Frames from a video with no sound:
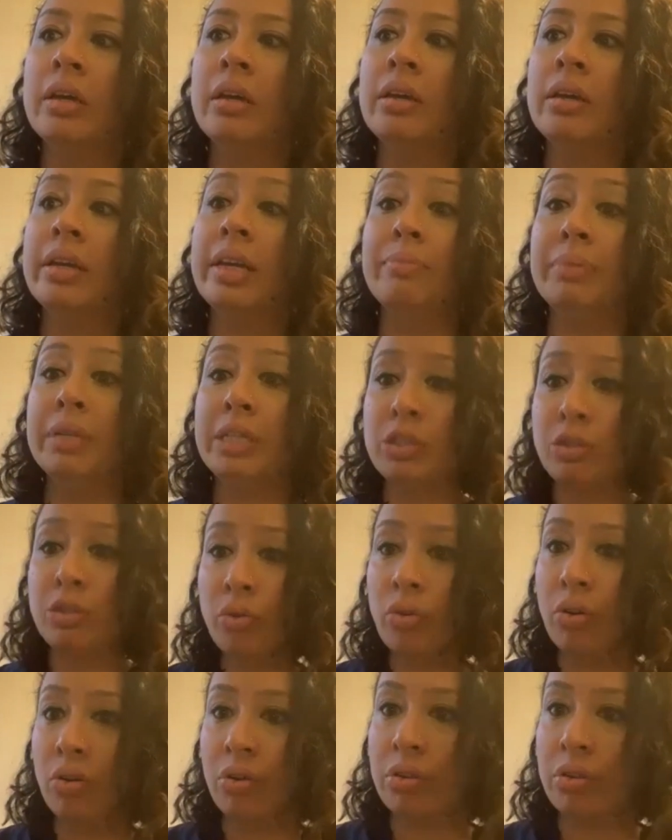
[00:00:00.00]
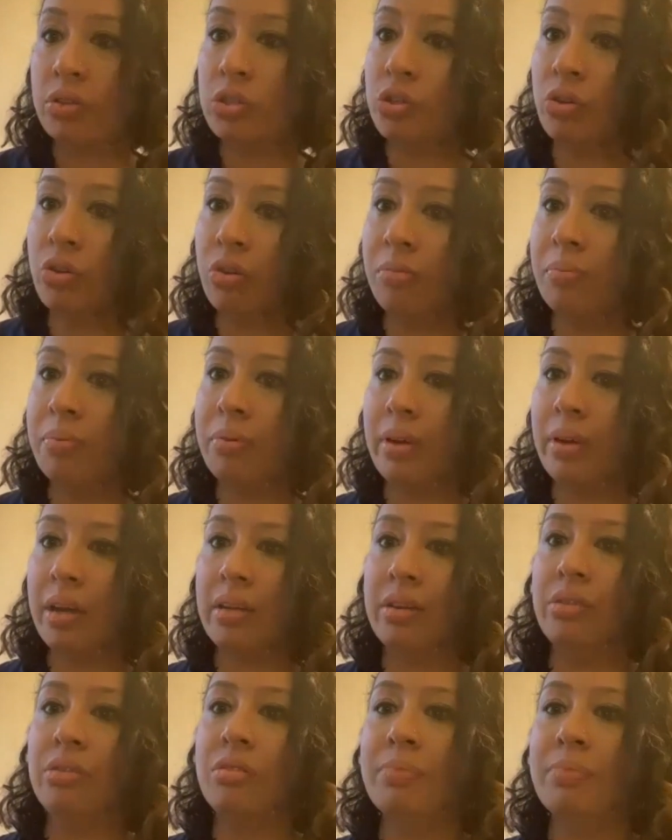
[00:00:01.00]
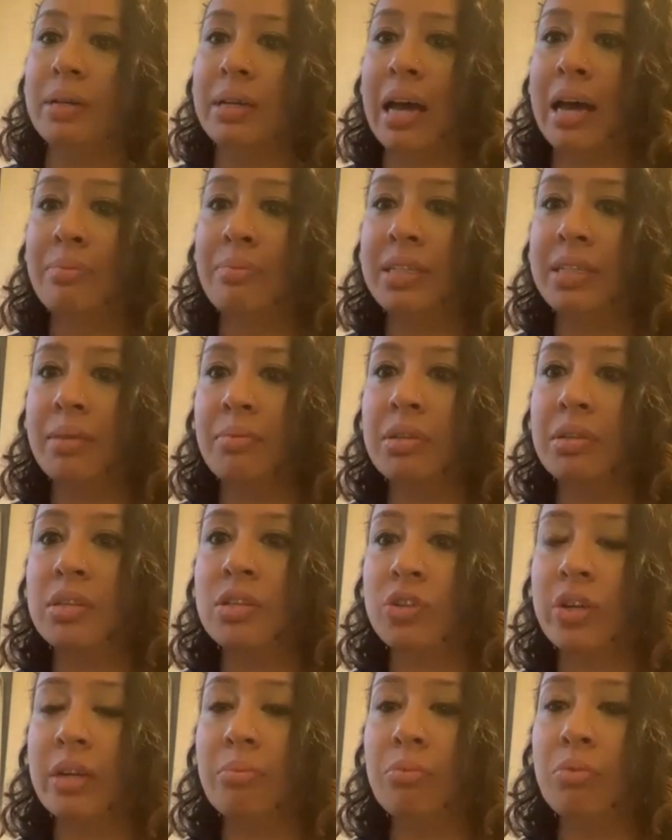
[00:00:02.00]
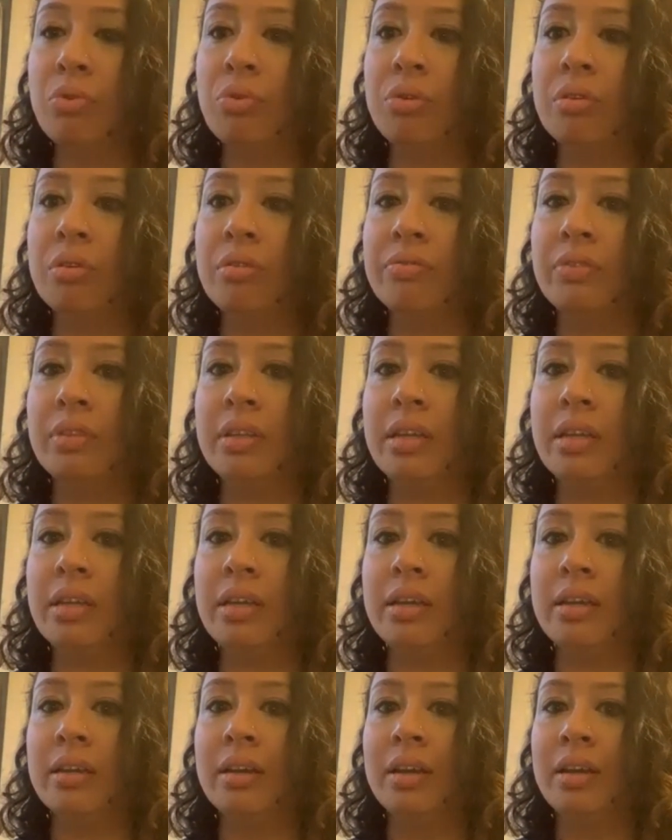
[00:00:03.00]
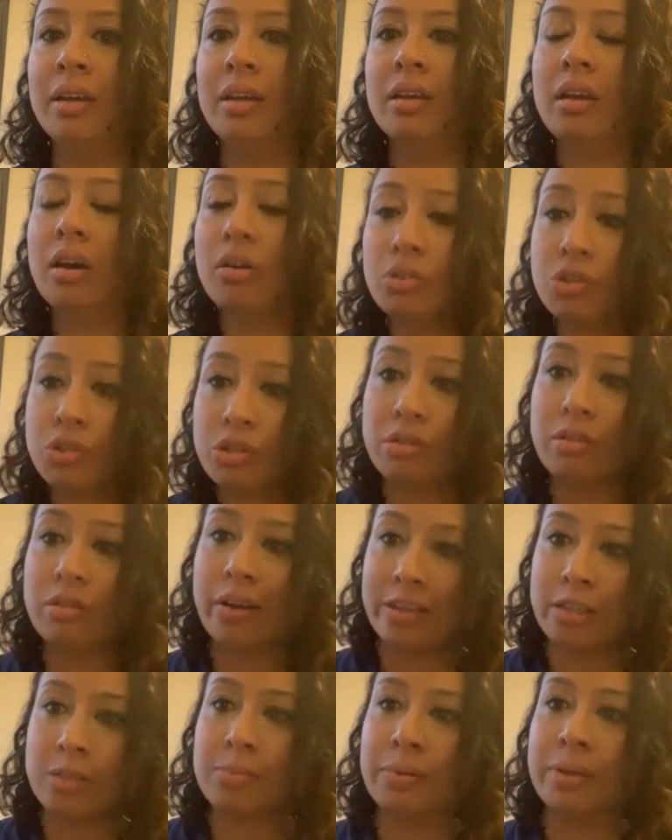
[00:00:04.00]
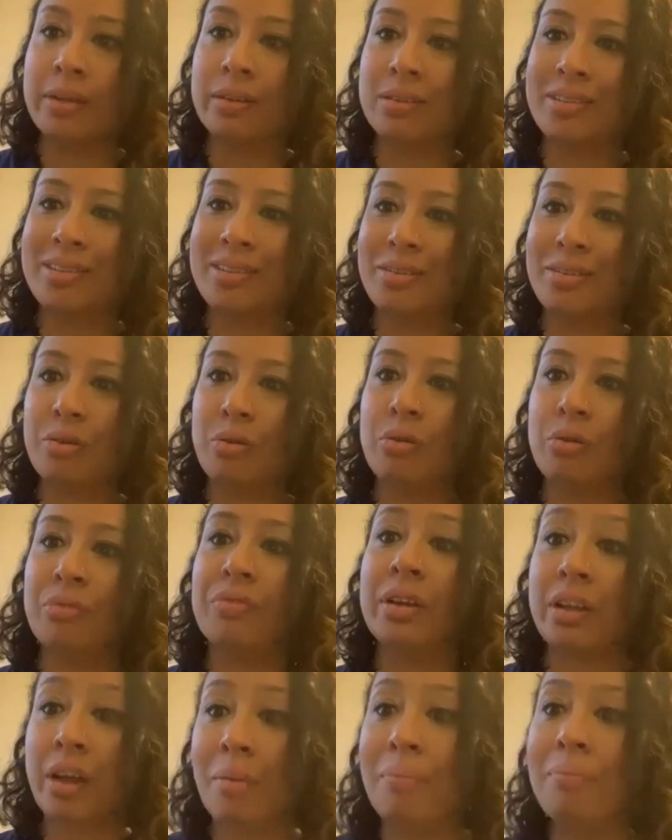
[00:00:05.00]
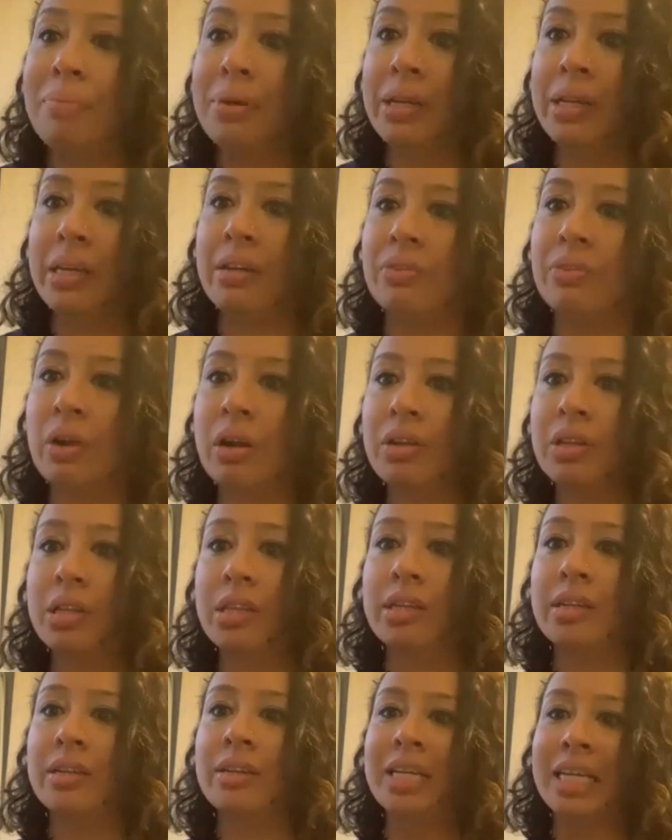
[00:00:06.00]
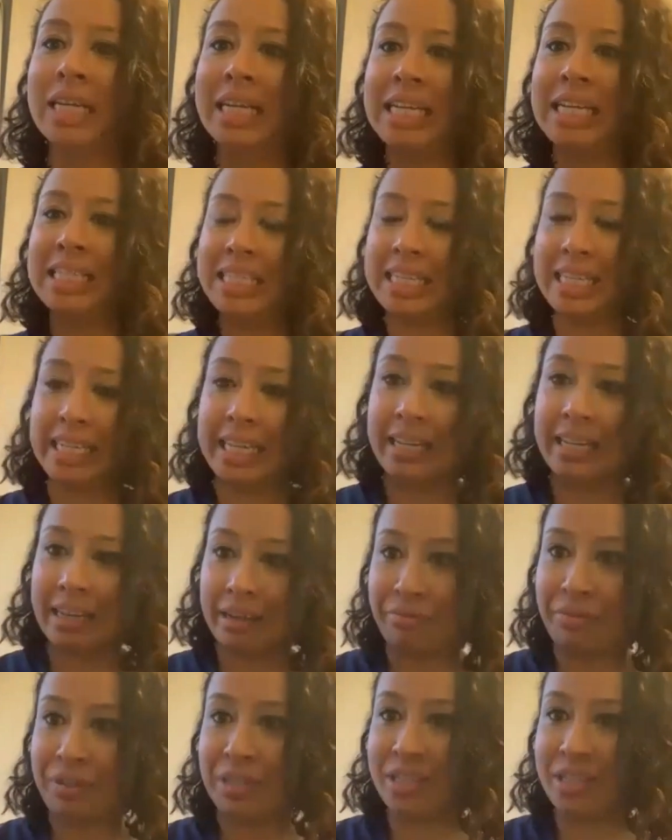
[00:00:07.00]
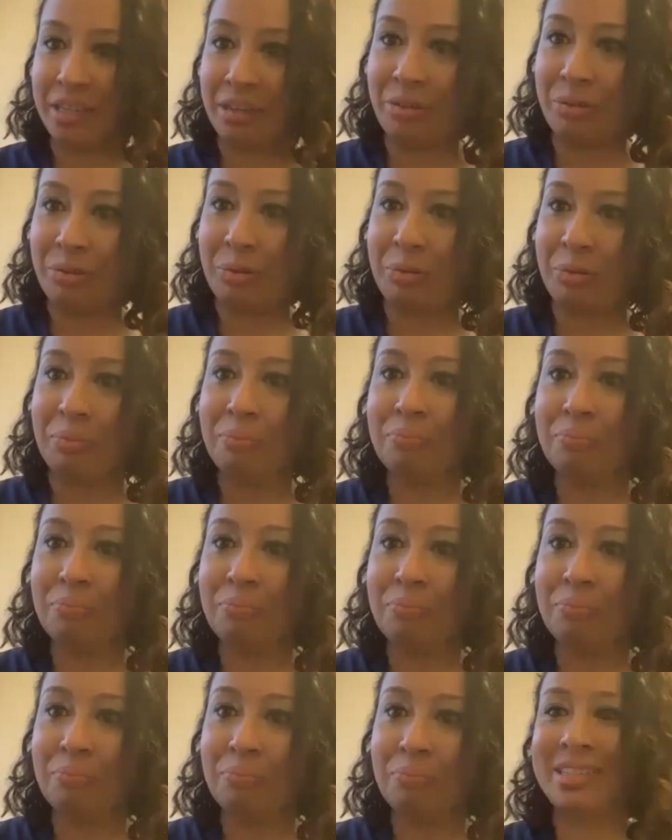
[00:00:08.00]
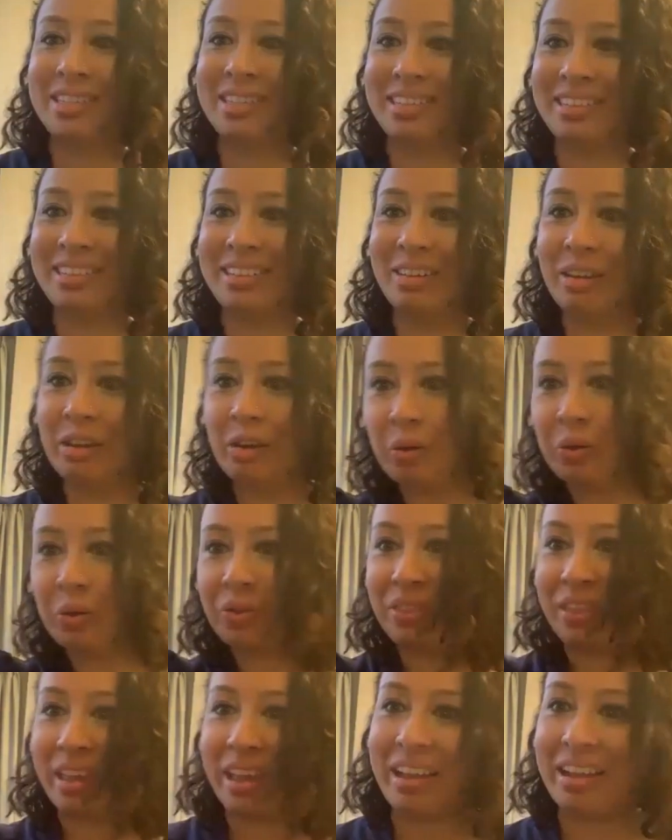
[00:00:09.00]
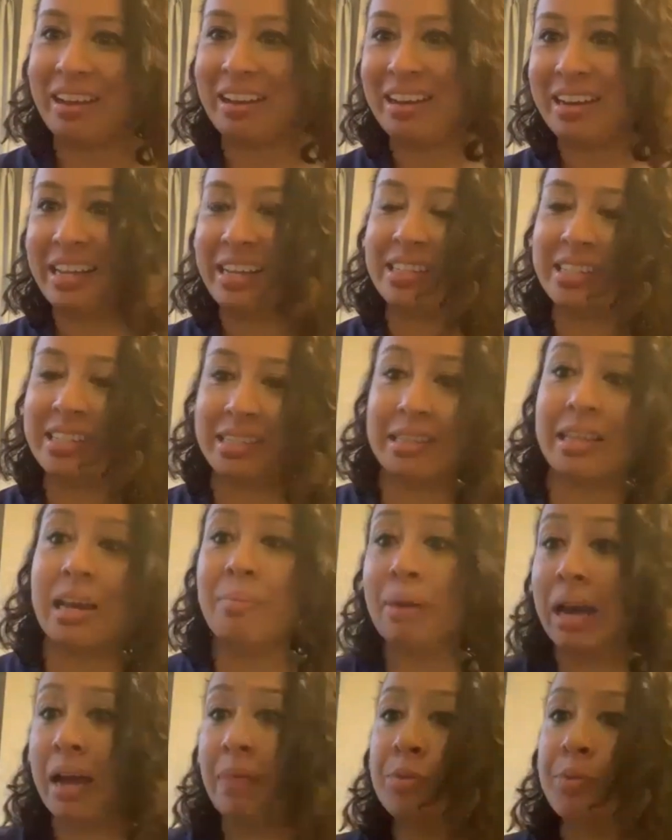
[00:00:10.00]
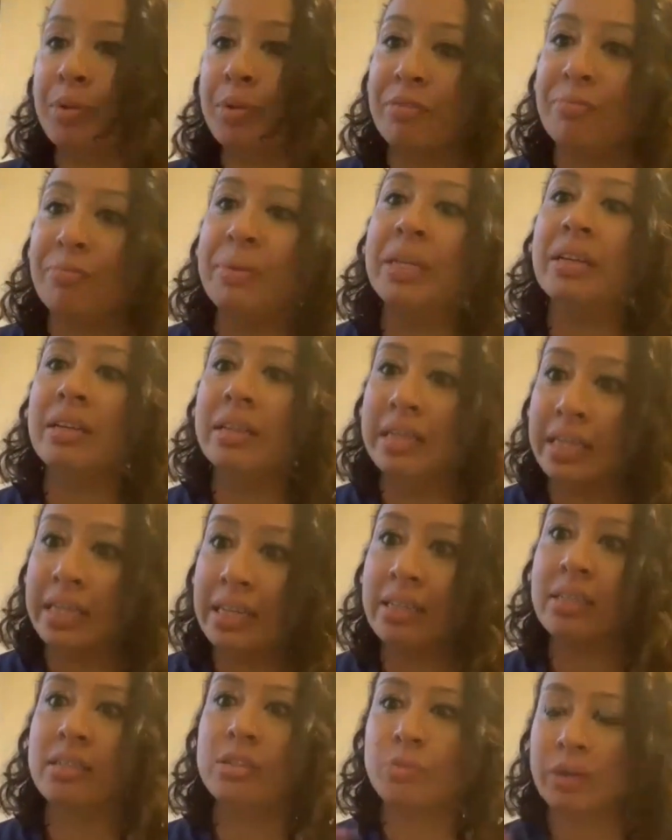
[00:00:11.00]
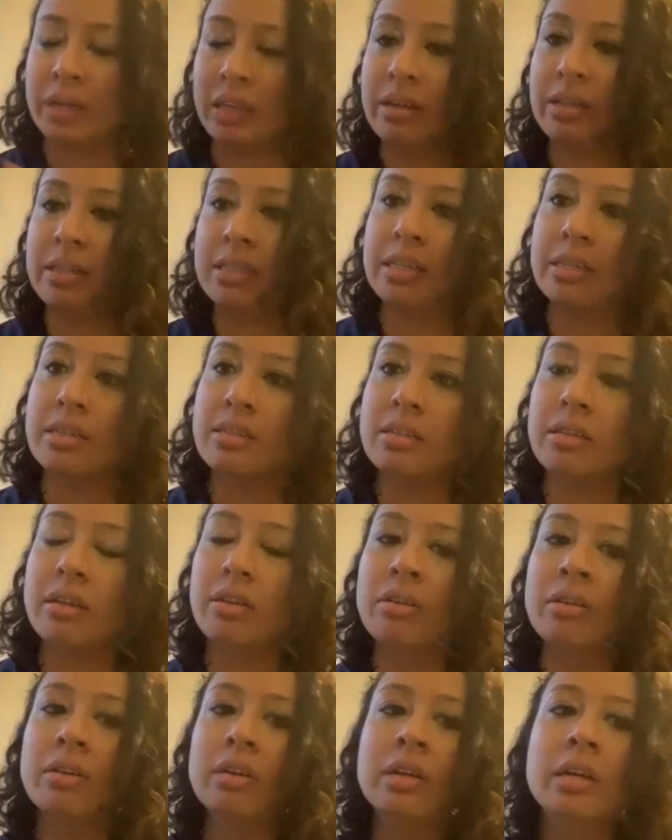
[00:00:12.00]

can be taught on the job and who perhaps demonstrate more of the cultural aspects of a company rather than ticking every single box on that list that perhaps would have been a need 20, 30 years ago.